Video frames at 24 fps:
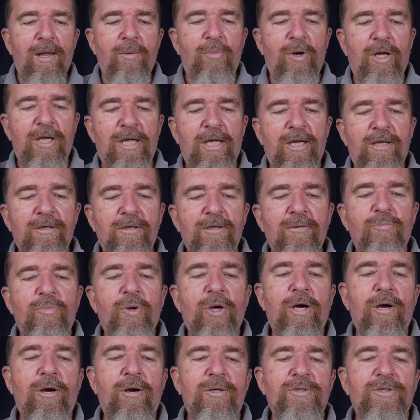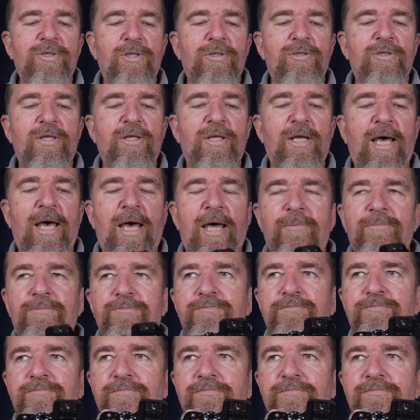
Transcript: But in comparison to that,